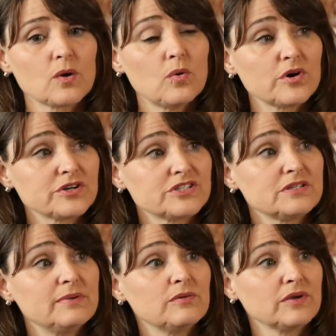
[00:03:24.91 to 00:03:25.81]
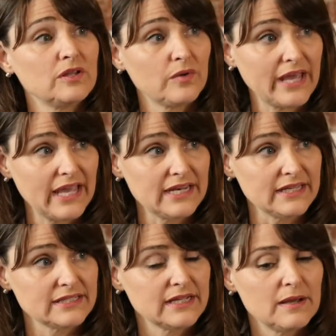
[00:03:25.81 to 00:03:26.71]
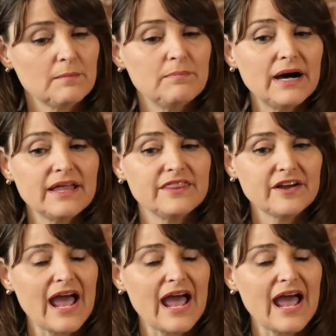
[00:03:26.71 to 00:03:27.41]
orders to be relocated, but